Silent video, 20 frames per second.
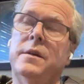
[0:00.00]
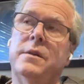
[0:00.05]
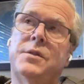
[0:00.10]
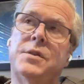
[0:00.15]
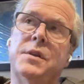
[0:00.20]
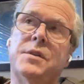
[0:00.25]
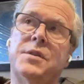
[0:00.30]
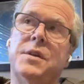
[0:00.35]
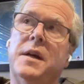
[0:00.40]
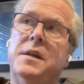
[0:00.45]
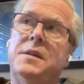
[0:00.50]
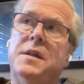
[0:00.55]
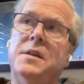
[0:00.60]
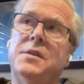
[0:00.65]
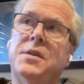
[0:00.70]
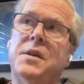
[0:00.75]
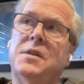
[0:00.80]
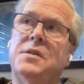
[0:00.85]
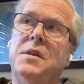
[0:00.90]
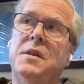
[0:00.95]
you know, since
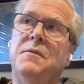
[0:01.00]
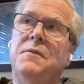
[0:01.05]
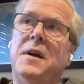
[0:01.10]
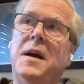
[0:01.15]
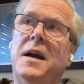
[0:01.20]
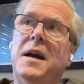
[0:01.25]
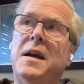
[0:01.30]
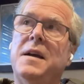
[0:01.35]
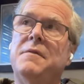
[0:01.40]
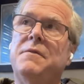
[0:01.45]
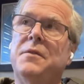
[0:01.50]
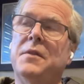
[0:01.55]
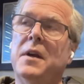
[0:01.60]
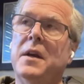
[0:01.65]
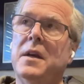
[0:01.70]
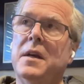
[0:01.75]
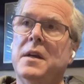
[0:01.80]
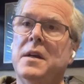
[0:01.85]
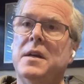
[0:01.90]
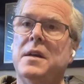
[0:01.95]
1965,
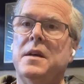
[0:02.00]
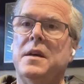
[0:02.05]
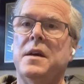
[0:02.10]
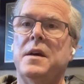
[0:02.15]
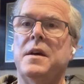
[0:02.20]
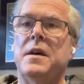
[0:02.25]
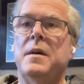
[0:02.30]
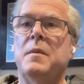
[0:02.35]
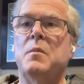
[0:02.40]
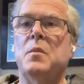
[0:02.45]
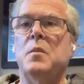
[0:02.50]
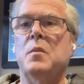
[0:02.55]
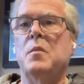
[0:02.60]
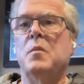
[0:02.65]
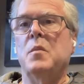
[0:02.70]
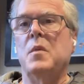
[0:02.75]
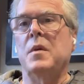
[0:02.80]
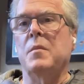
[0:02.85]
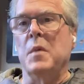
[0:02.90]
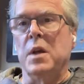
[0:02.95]
mm-hmm. um,
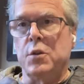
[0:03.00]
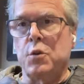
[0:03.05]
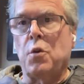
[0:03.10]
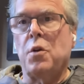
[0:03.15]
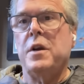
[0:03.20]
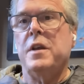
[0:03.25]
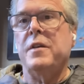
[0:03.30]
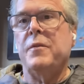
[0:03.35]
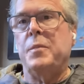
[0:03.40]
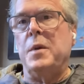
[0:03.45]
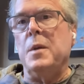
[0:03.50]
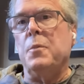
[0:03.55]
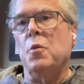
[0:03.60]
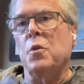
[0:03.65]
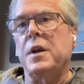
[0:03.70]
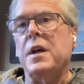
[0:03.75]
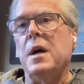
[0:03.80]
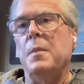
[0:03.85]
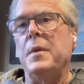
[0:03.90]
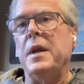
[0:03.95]
majority of
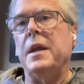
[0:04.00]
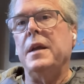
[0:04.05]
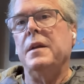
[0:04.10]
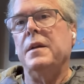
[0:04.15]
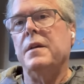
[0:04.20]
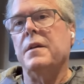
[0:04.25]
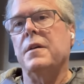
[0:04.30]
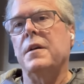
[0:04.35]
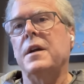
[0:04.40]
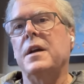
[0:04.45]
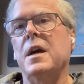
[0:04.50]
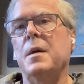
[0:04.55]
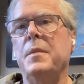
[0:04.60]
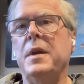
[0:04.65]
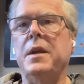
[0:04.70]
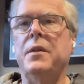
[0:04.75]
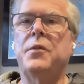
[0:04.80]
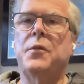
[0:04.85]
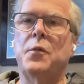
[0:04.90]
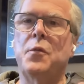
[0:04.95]
people coming are
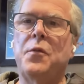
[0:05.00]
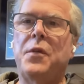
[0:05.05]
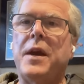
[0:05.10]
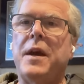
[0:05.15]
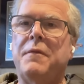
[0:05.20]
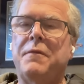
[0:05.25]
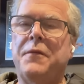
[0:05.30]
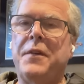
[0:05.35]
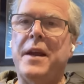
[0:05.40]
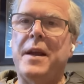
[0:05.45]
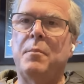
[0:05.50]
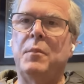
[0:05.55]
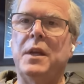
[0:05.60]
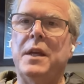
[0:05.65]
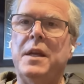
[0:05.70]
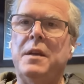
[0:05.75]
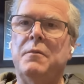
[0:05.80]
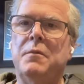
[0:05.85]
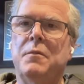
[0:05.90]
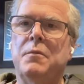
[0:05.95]
coming through that
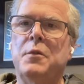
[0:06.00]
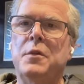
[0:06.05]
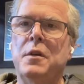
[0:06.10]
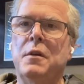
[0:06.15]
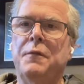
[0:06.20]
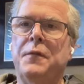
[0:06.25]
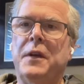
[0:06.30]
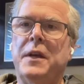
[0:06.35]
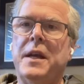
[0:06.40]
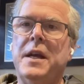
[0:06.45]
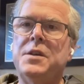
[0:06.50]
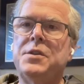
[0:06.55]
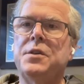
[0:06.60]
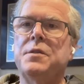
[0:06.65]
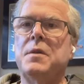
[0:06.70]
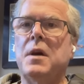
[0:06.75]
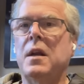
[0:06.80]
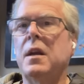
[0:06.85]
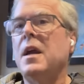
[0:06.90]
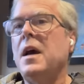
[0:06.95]
family
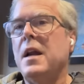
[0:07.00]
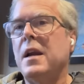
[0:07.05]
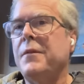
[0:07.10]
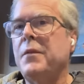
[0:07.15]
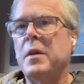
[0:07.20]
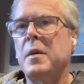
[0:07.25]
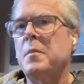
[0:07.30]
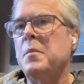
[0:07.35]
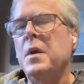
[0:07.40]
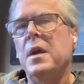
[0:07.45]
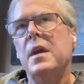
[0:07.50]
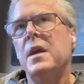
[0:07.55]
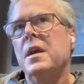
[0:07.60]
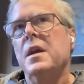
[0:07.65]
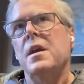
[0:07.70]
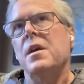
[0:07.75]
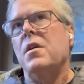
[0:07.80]
reunification. A lot of them